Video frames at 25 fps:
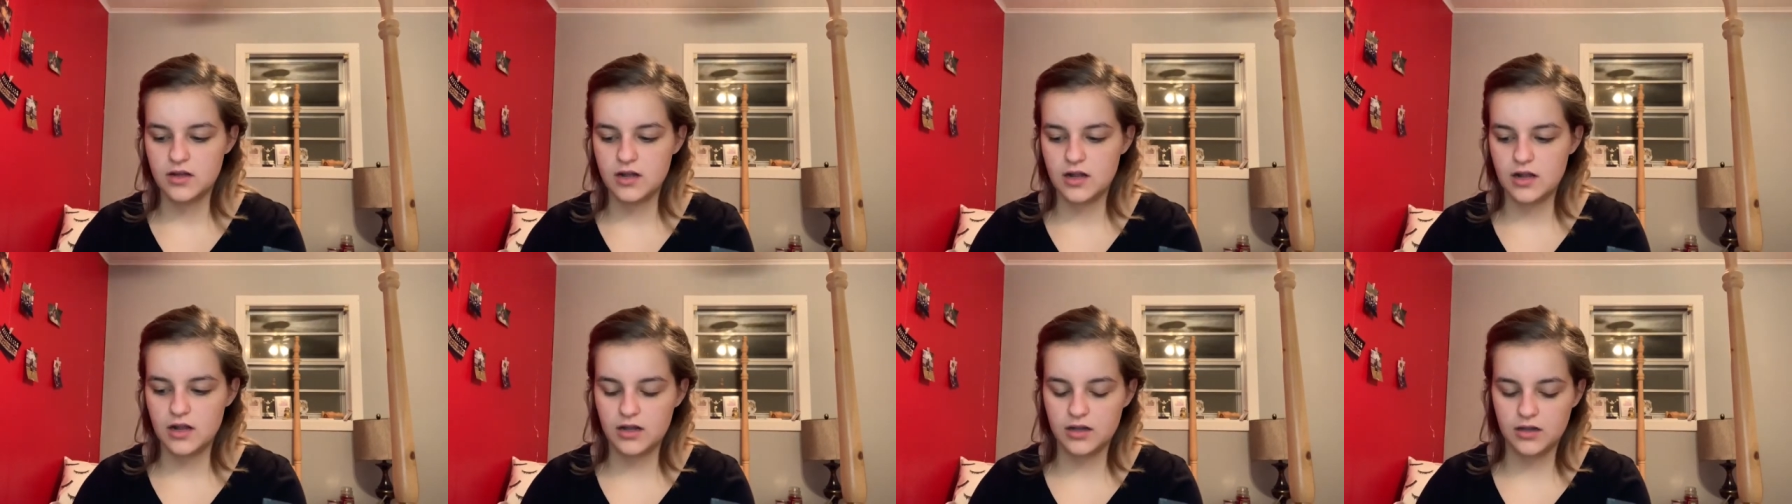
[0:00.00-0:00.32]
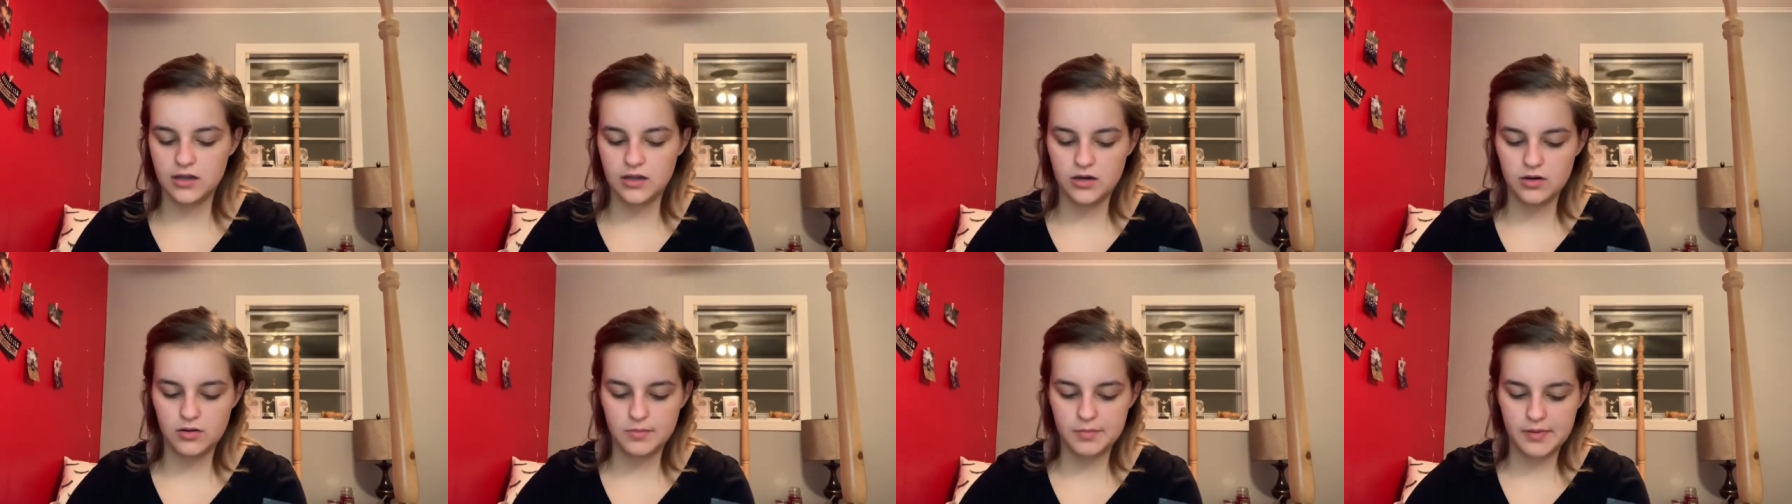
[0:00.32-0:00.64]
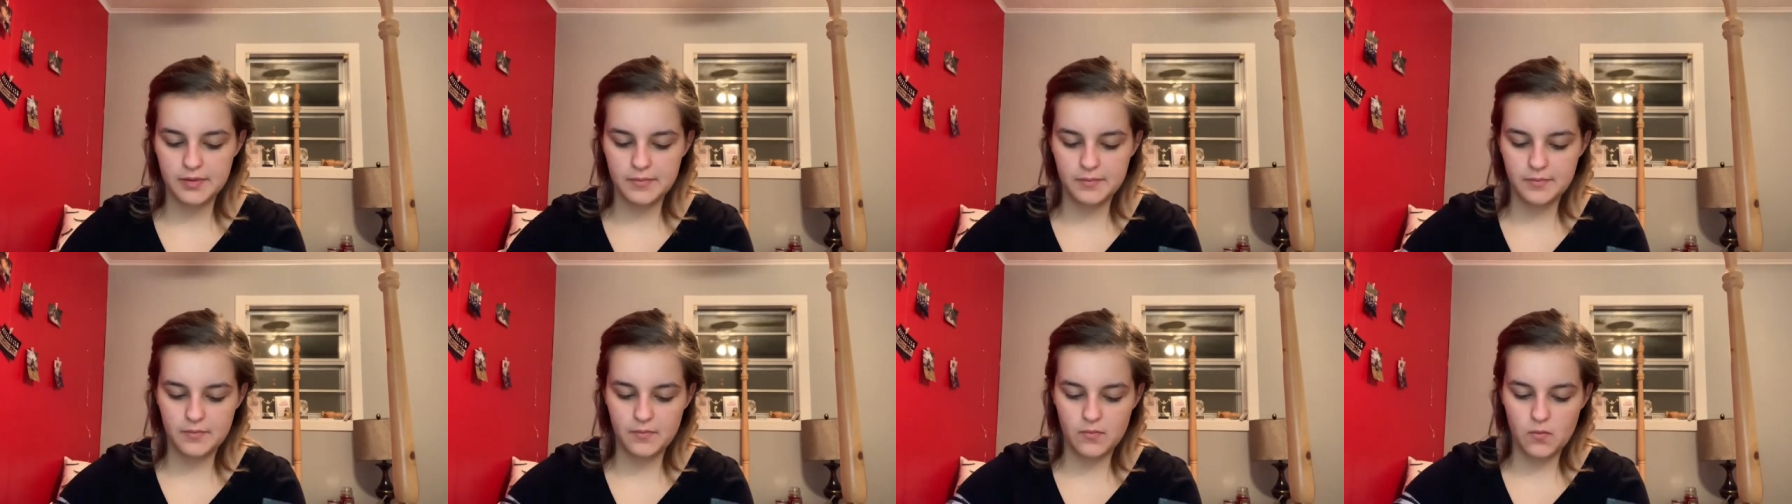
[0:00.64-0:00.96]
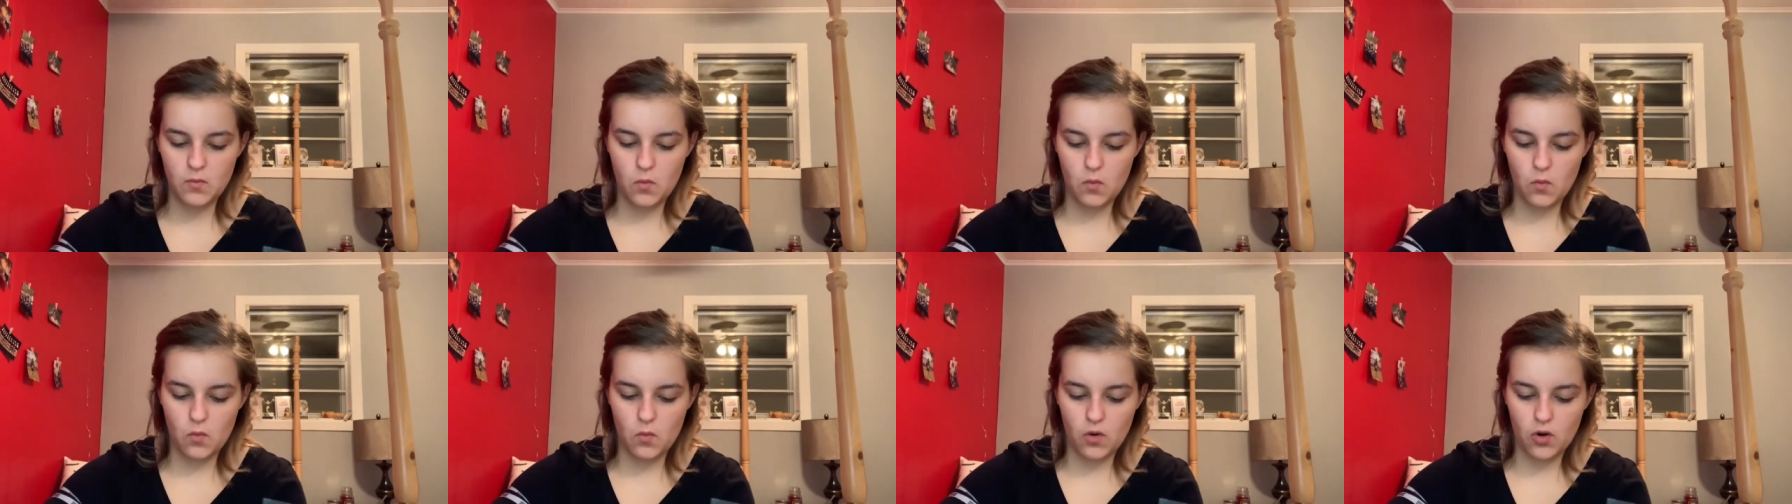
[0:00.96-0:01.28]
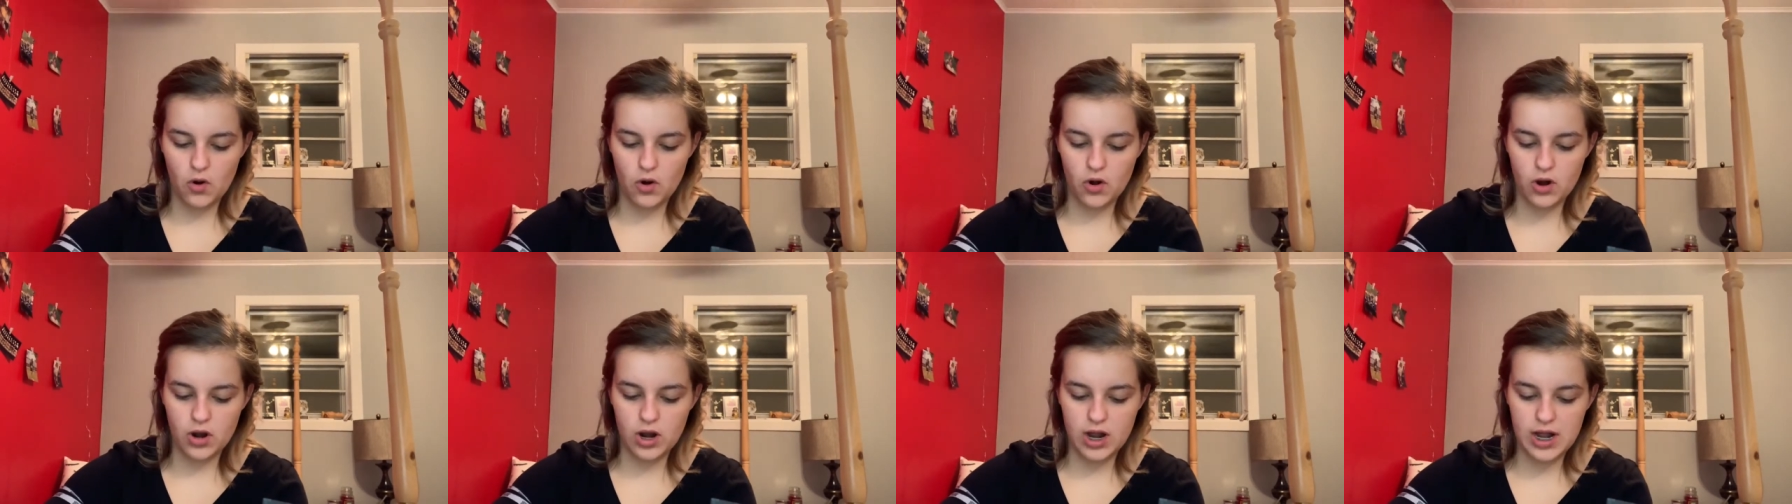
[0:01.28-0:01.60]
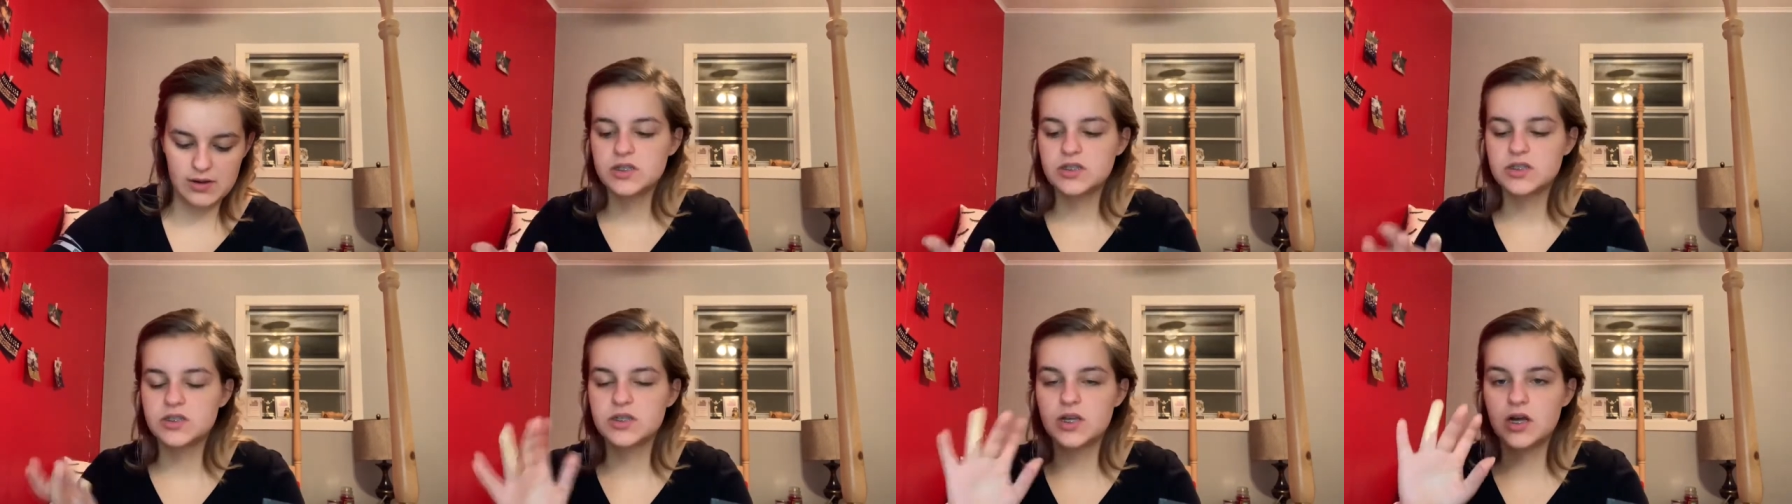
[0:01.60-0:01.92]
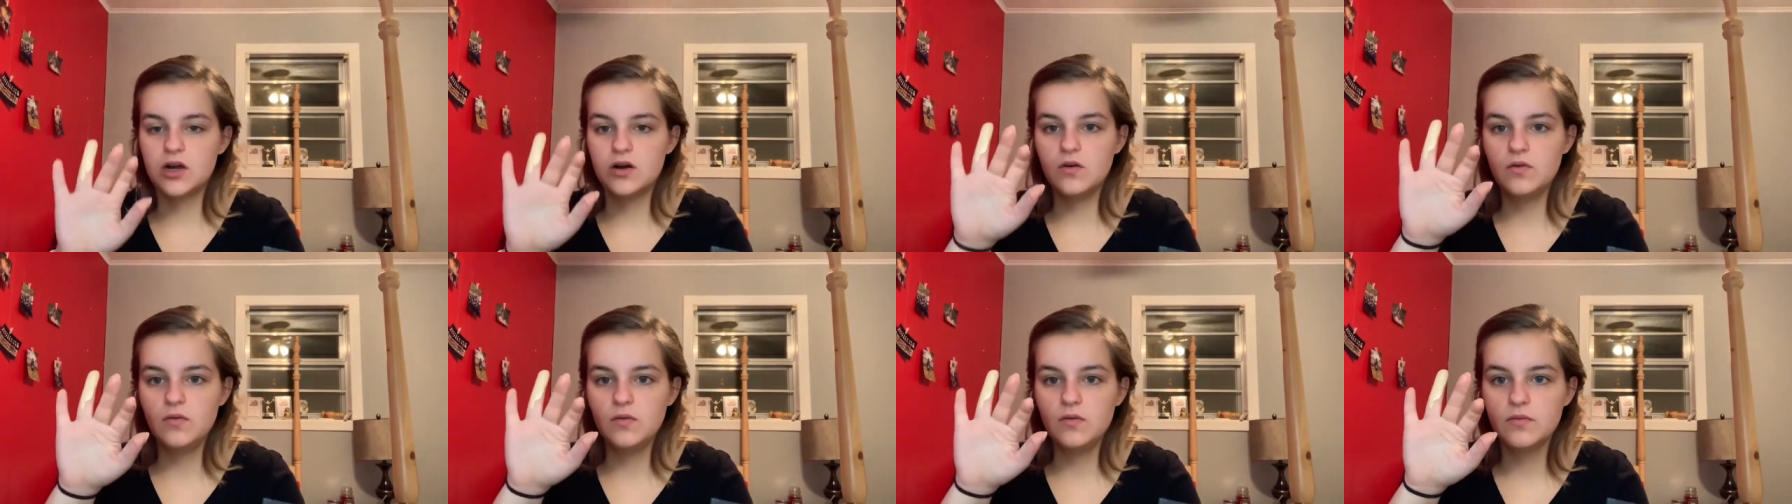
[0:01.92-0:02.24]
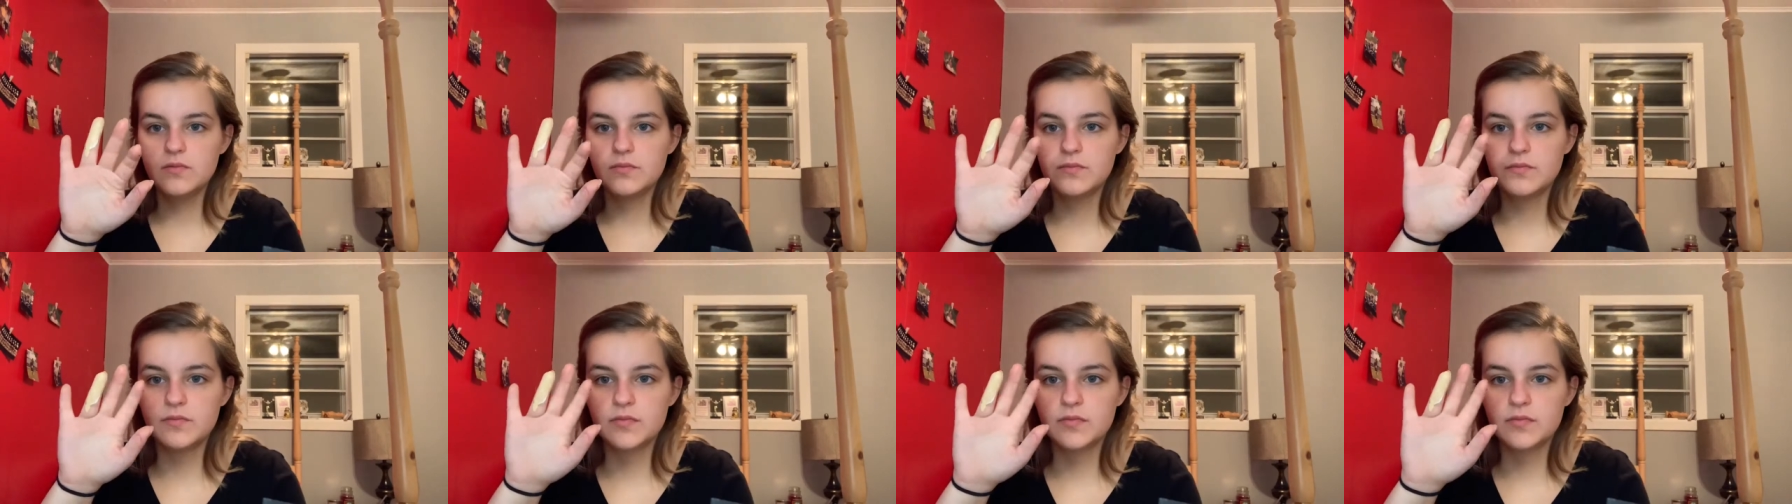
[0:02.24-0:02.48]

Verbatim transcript: a little bit more. So,